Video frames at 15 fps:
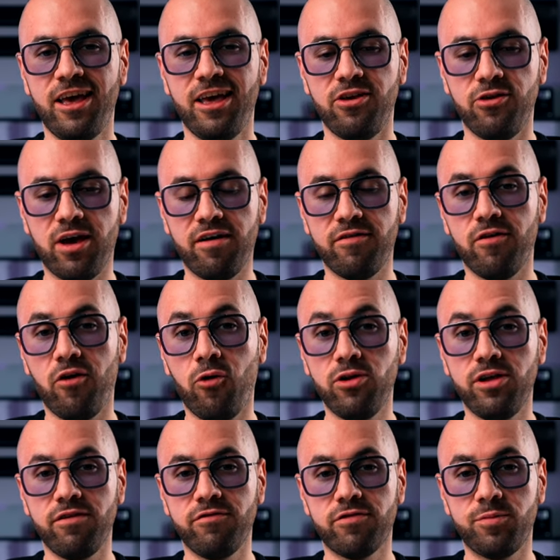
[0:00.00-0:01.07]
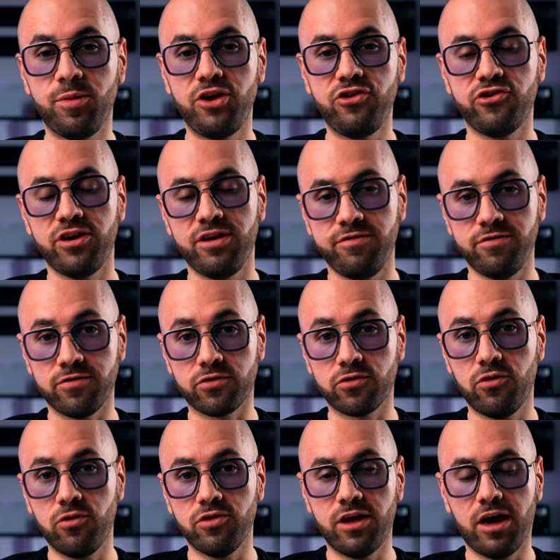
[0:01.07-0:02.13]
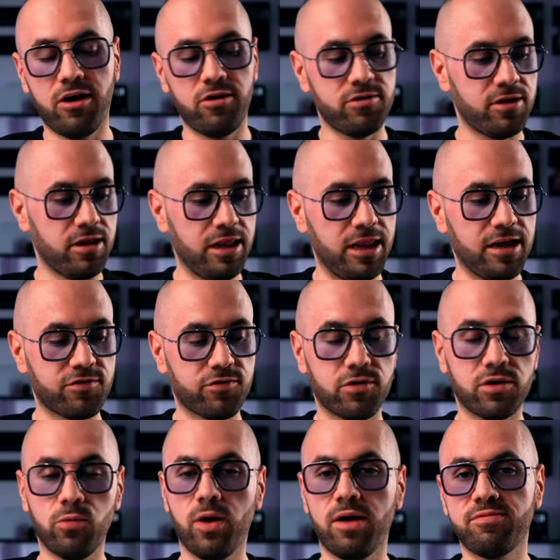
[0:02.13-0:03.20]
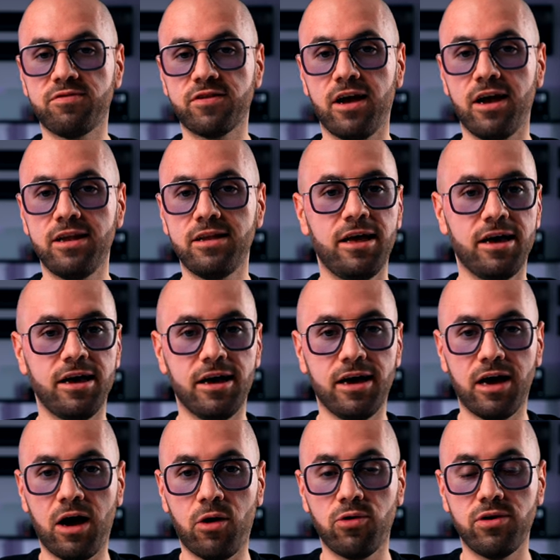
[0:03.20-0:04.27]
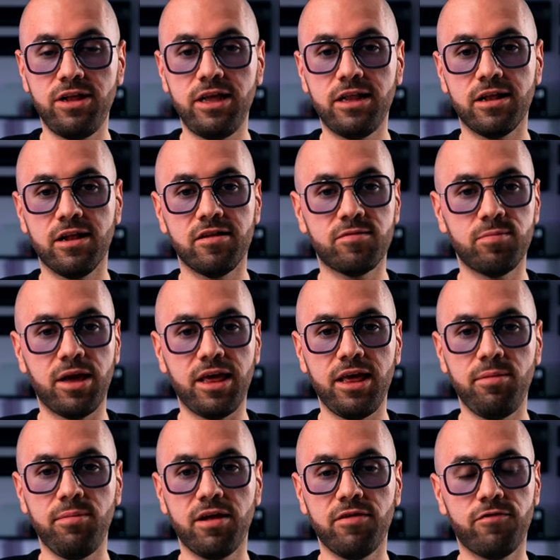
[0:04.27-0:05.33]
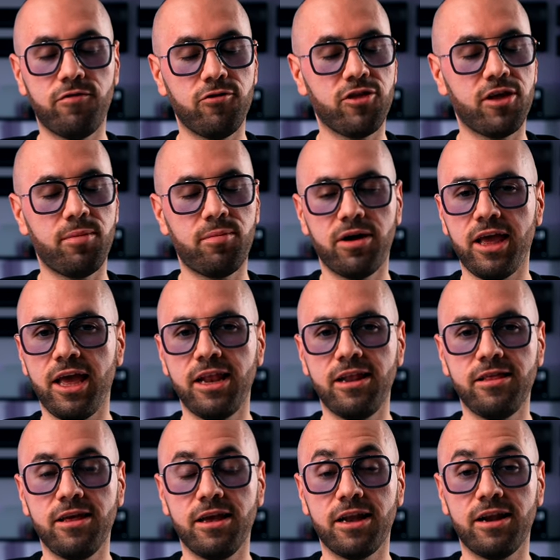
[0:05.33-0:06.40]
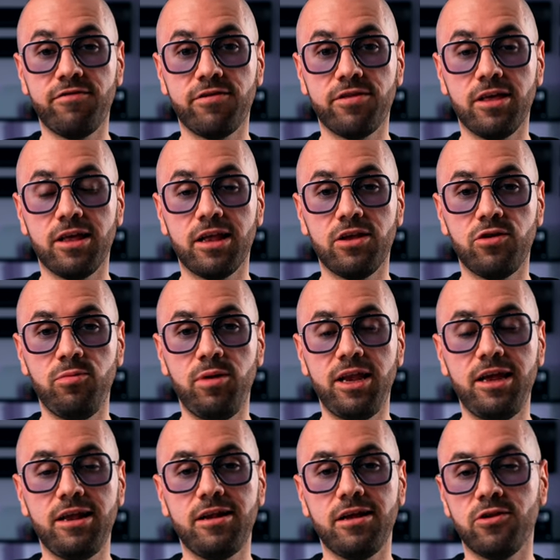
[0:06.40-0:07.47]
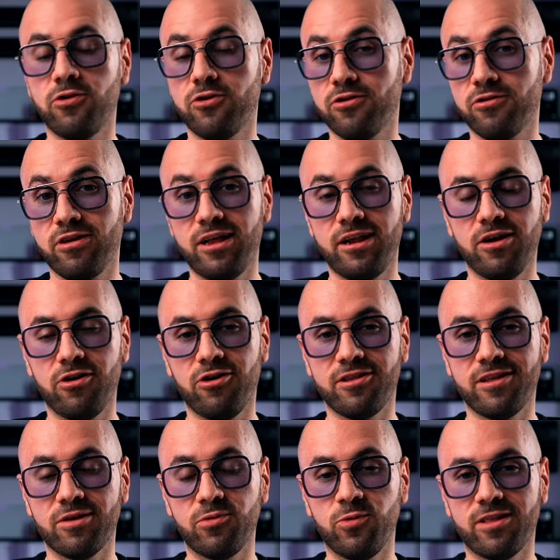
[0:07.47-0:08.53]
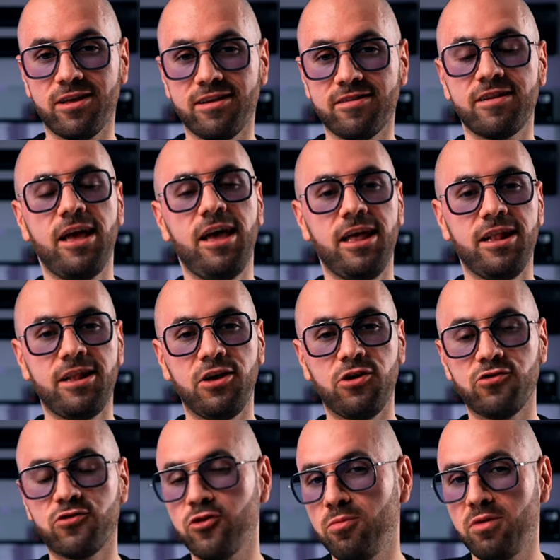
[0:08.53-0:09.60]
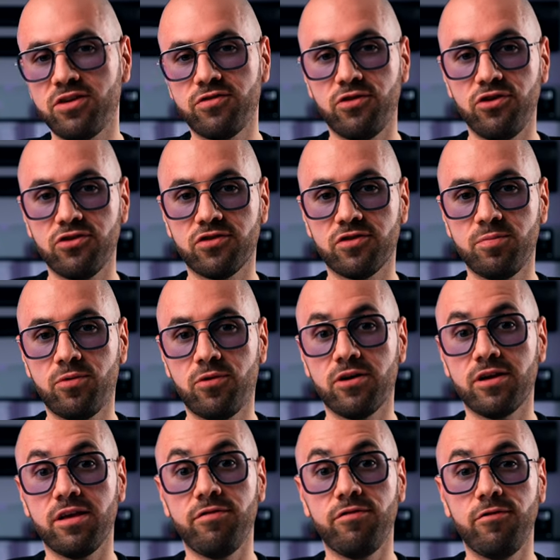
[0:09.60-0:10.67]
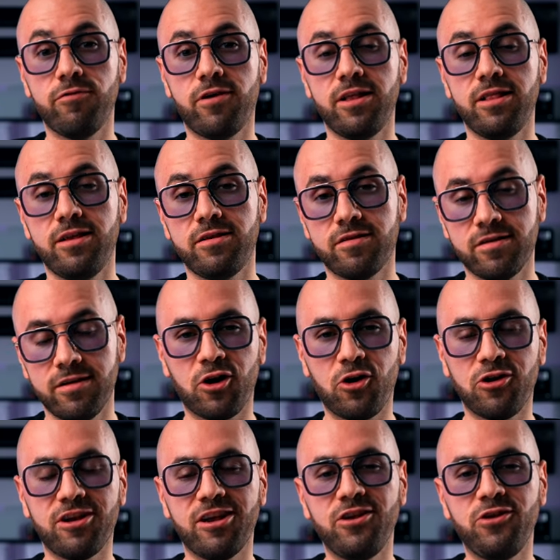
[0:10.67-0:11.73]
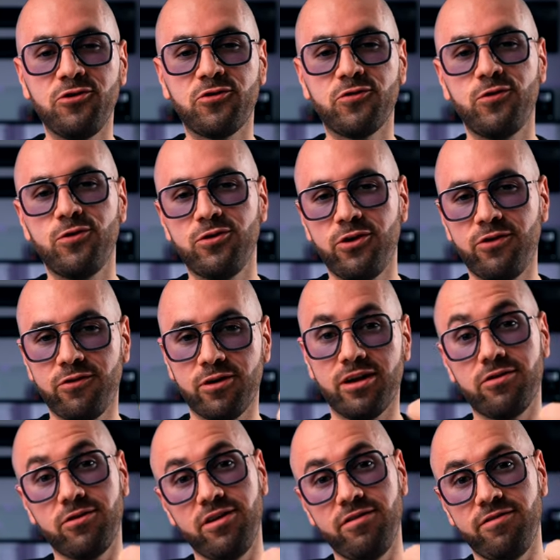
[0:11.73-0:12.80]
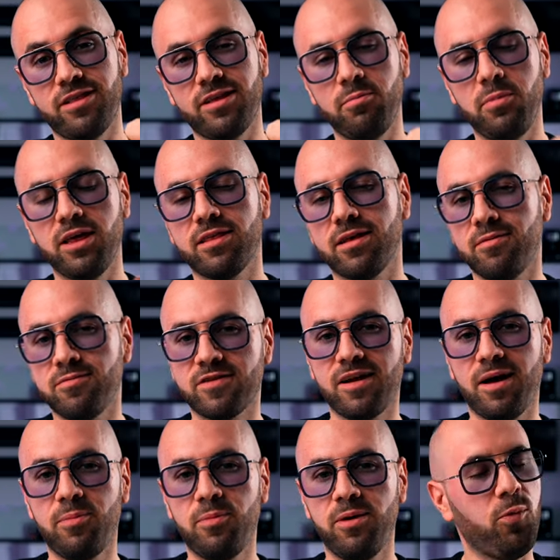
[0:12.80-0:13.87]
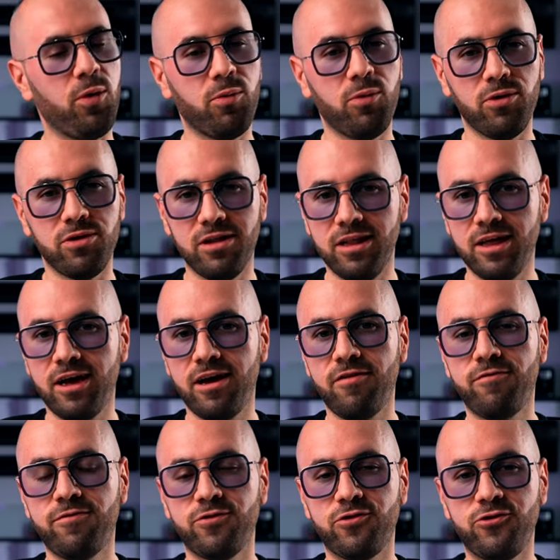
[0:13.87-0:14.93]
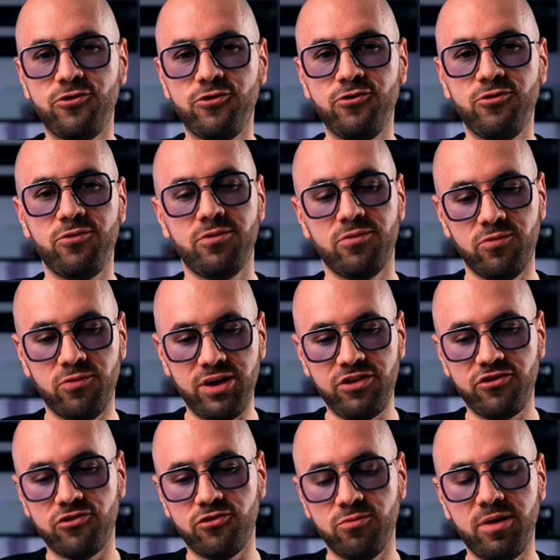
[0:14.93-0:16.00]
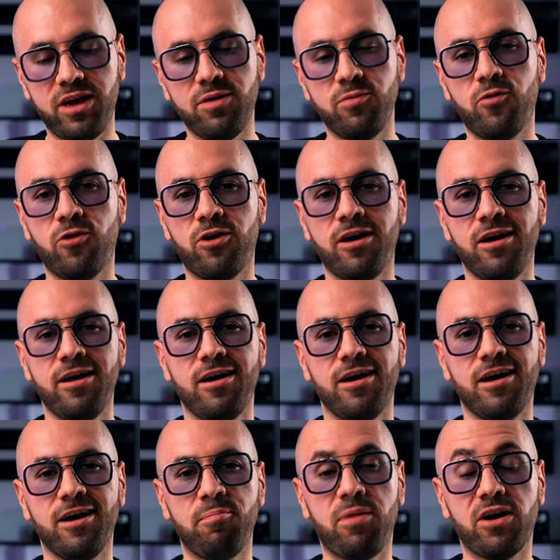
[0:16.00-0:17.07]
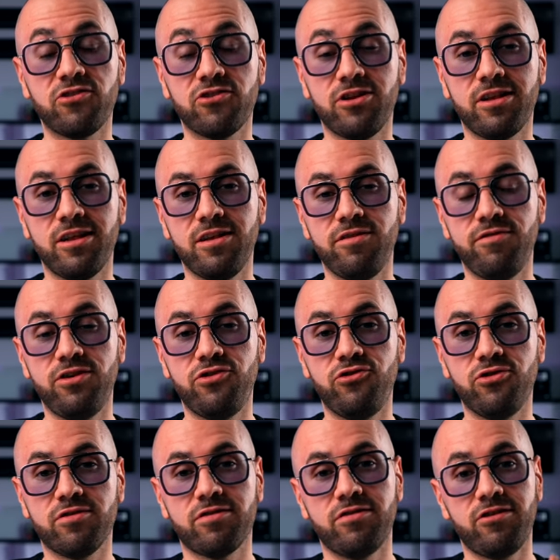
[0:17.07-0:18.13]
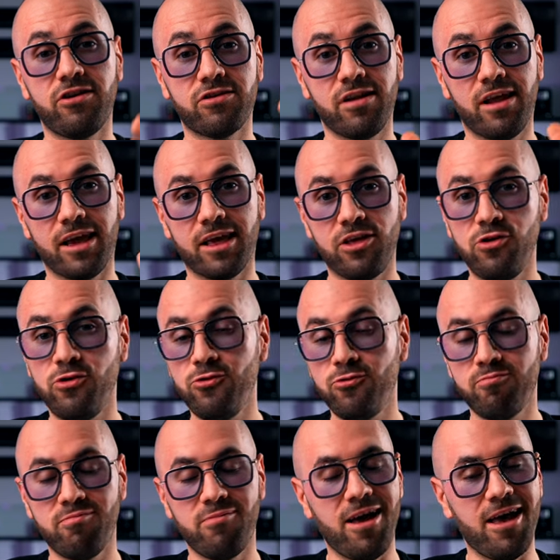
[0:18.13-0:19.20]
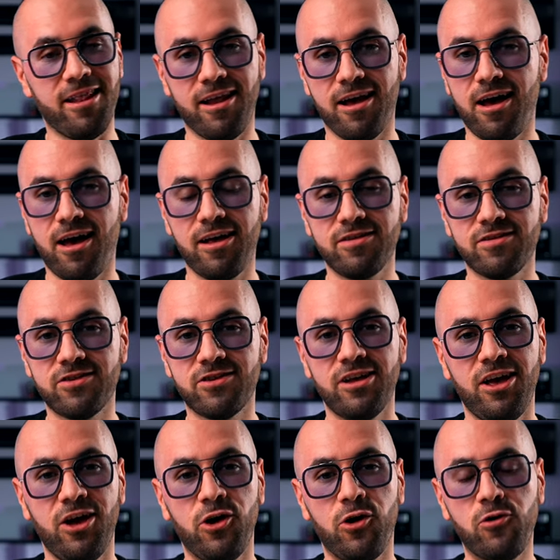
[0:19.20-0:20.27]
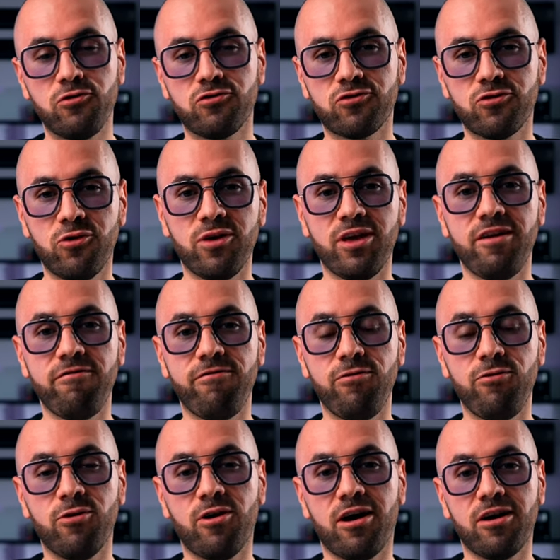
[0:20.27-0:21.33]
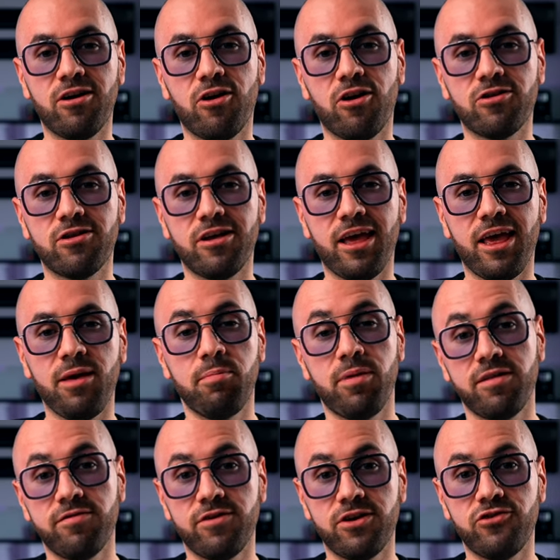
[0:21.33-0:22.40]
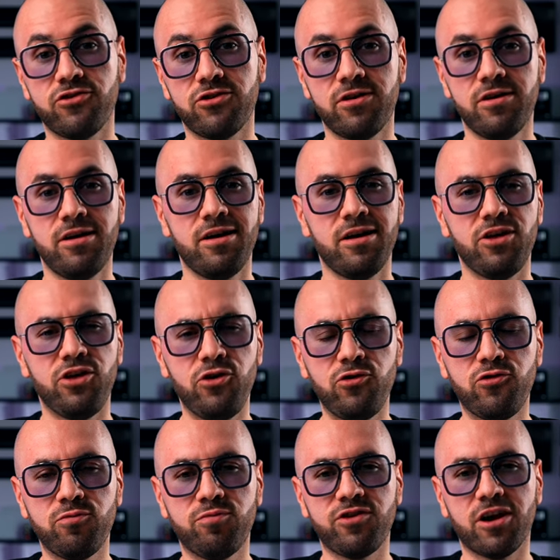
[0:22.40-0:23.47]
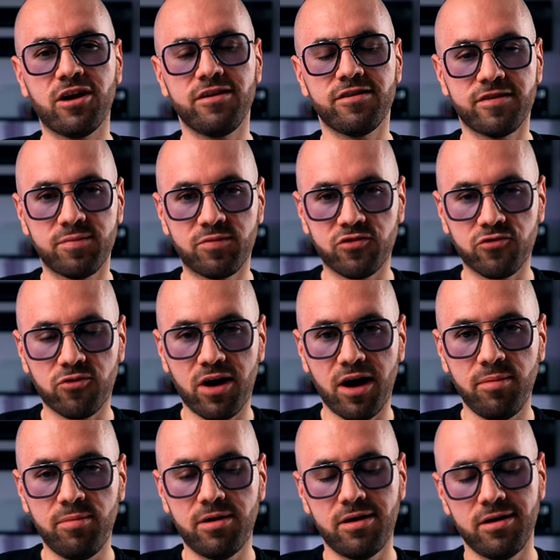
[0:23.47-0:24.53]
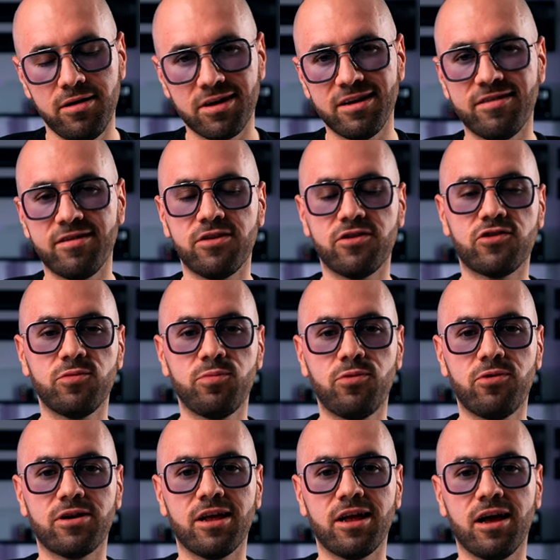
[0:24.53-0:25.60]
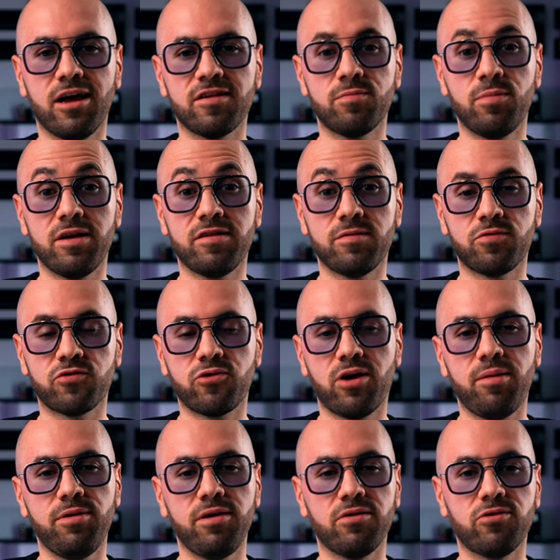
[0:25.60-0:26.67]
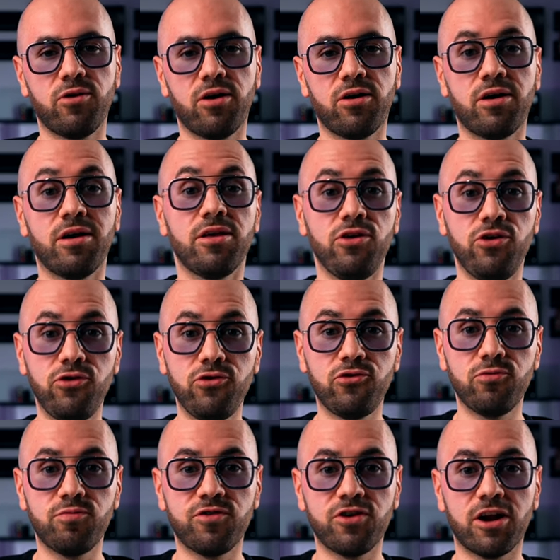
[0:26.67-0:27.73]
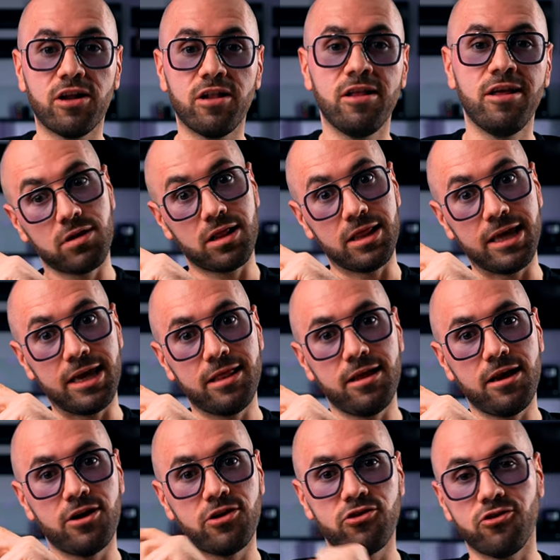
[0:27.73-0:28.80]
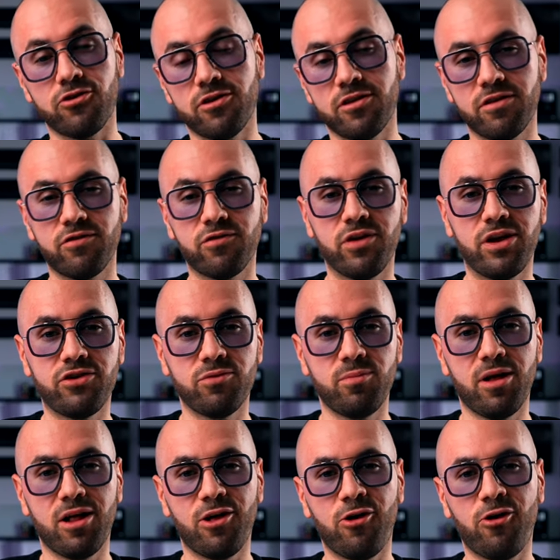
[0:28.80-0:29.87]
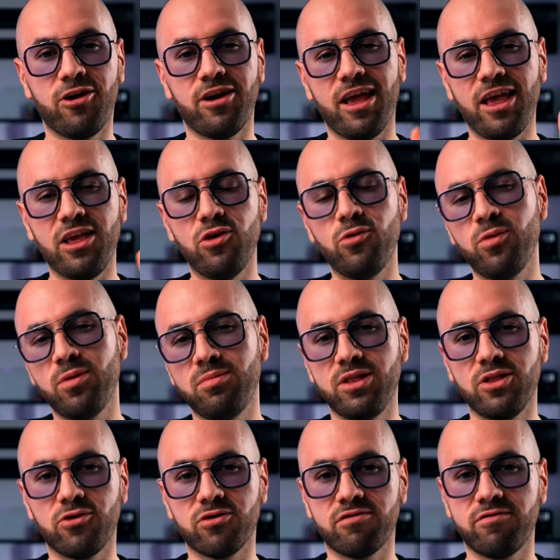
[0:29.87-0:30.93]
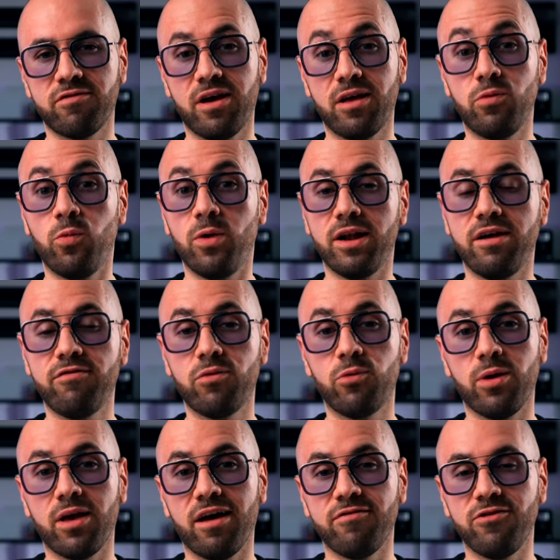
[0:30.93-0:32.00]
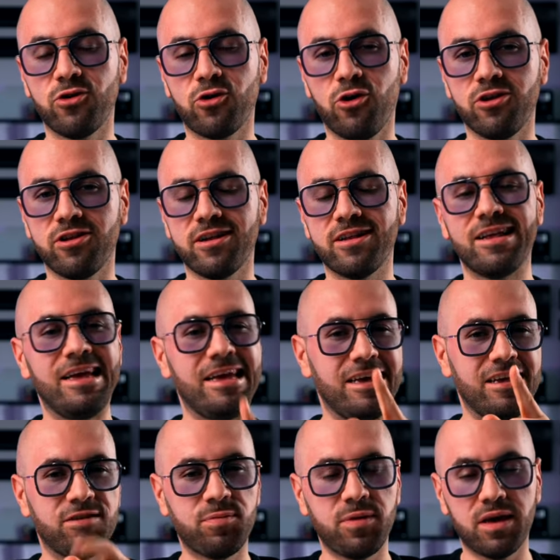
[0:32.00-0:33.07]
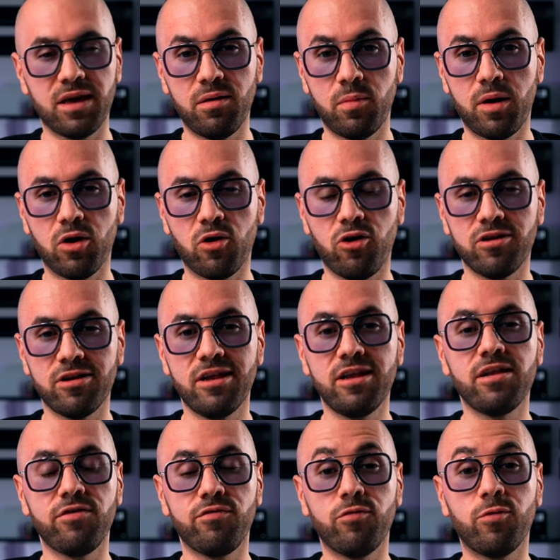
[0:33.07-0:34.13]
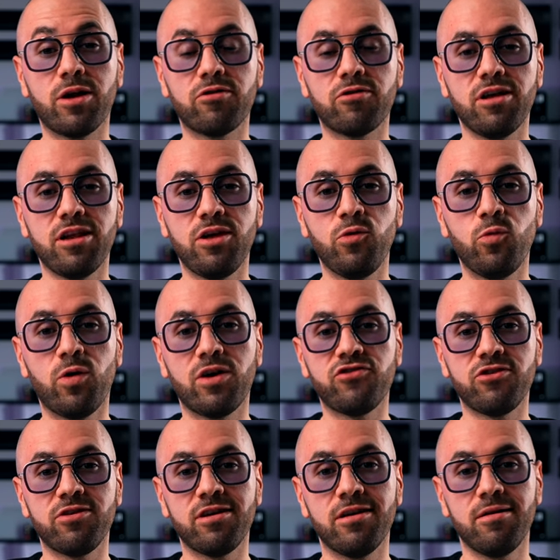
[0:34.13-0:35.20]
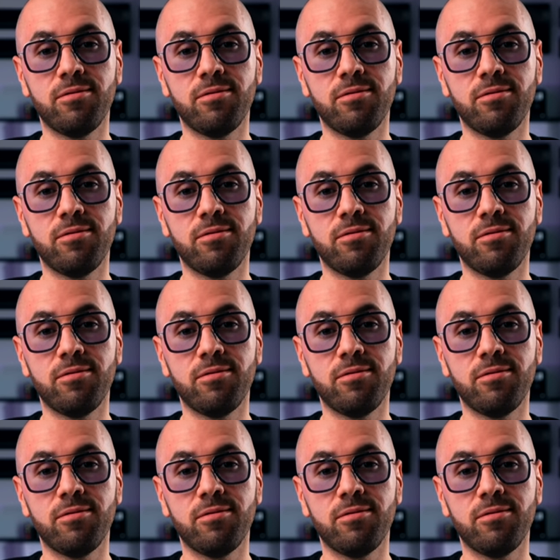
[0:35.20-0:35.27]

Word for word: You have all the information if you scroll down, links for the website, uh, our details, my email, phone number, anything and everything that you may need in order to get in contact with us. Thank you so much for your support. If you find this content useful, don't forget to give it a big thumbs up. We will love to reach to many more uh, passionate individuals just like you and us. Also, if you are not a Penventure YouTube channel subscriber, consider supporting us by subscribing to our YouTube channel. Click there, turn on the notification bell on, and you will be notified whenever we have new content. Speaking about content, if you want to continue watching